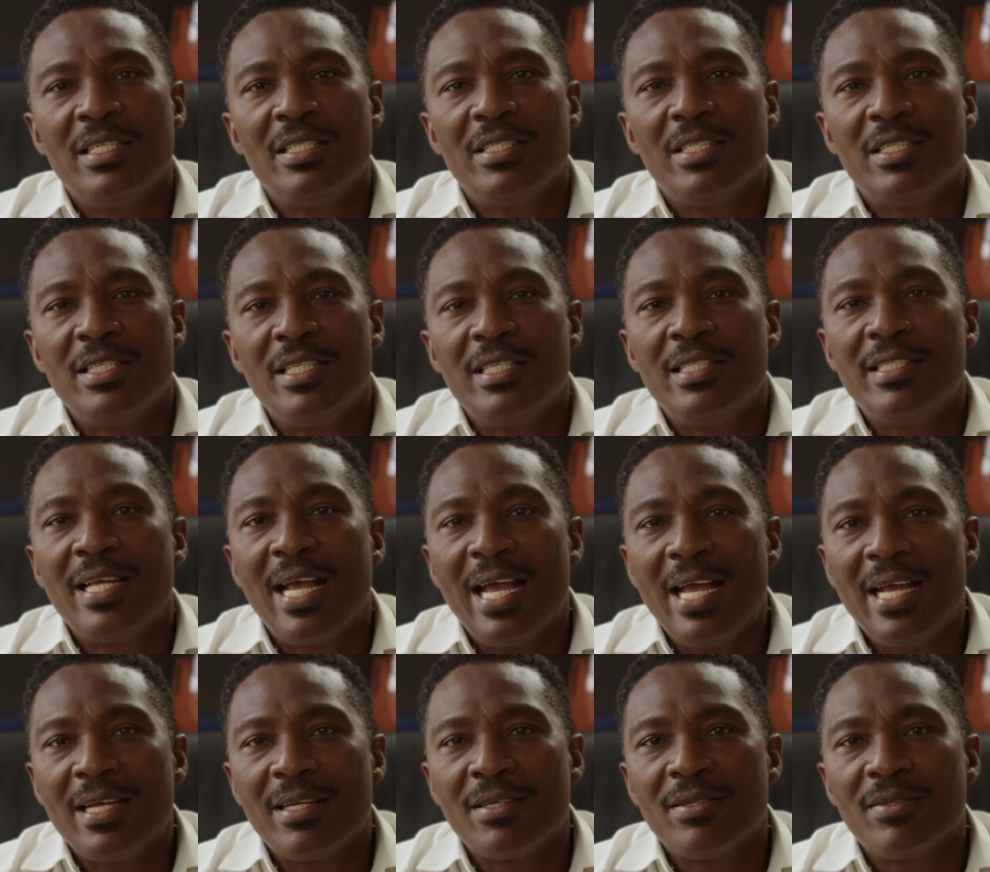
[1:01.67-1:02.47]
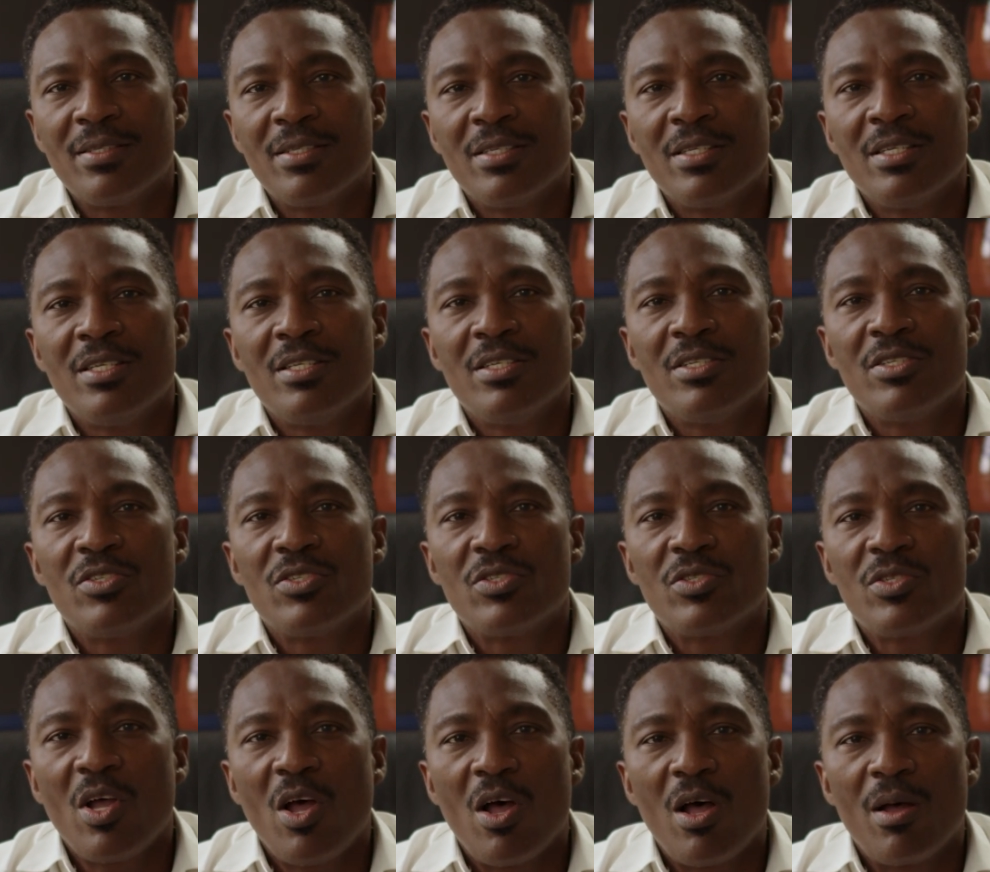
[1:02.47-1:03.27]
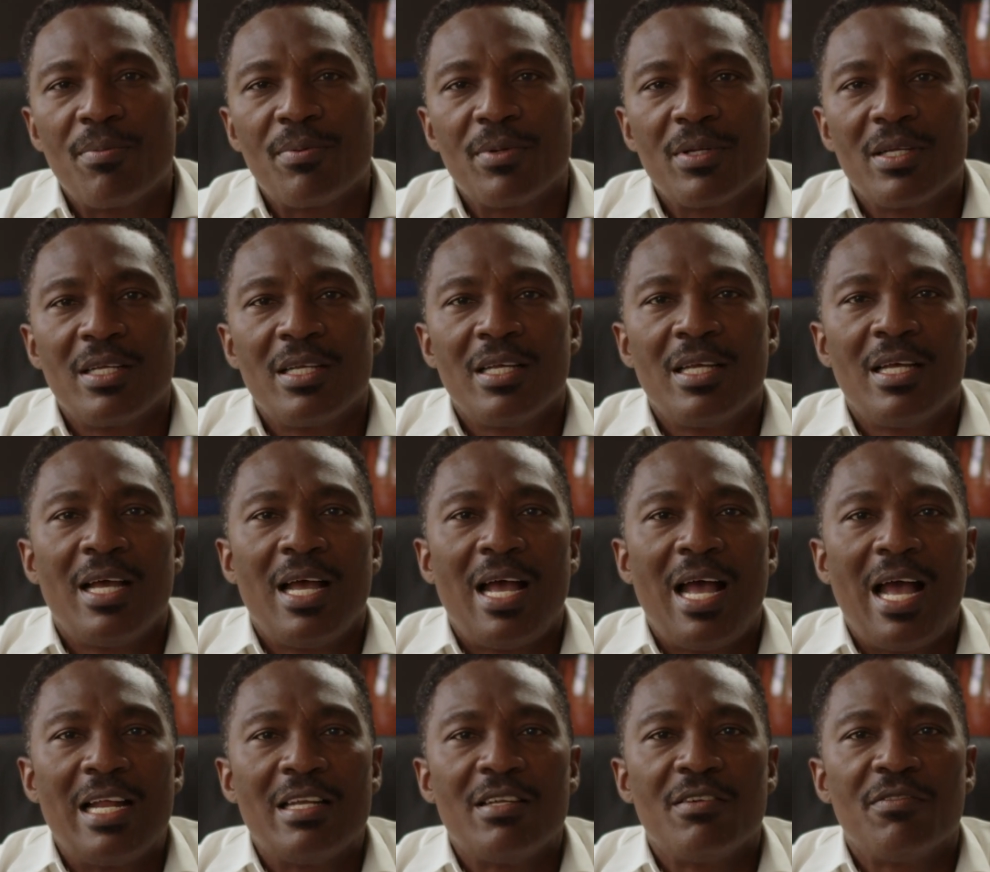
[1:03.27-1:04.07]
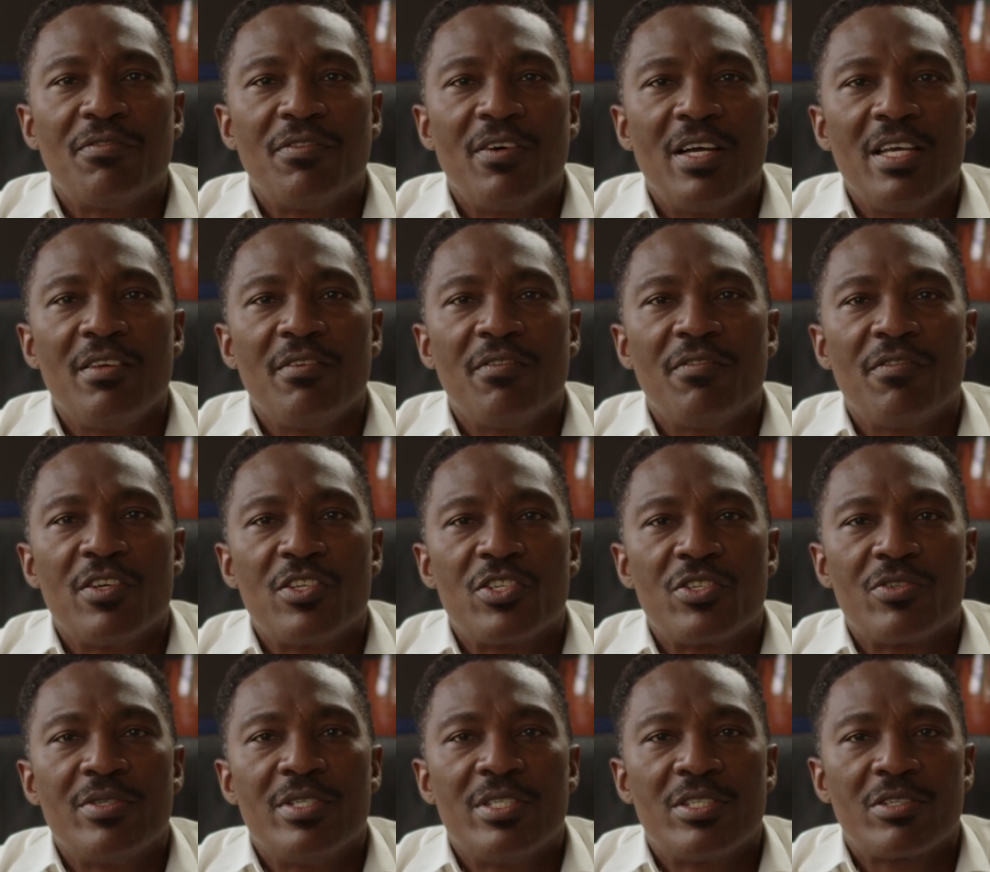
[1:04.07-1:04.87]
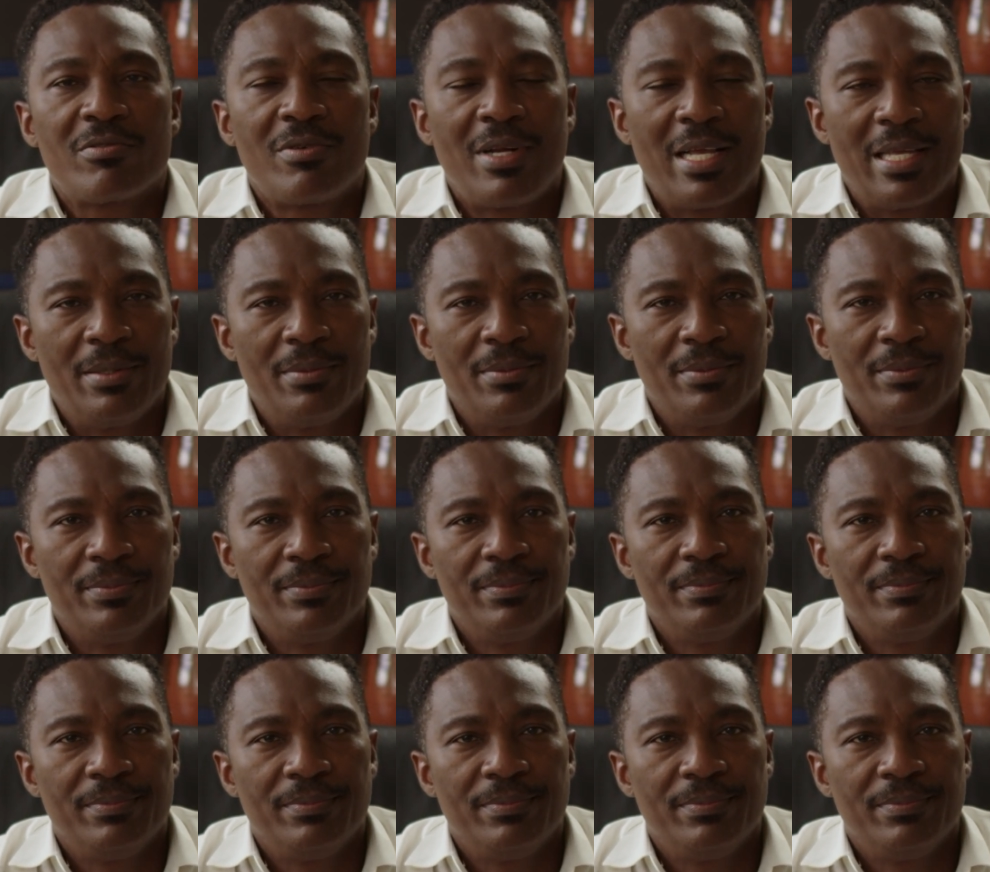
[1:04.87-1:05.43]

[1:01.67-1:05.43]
to detect, stop, and fight fisheries crime.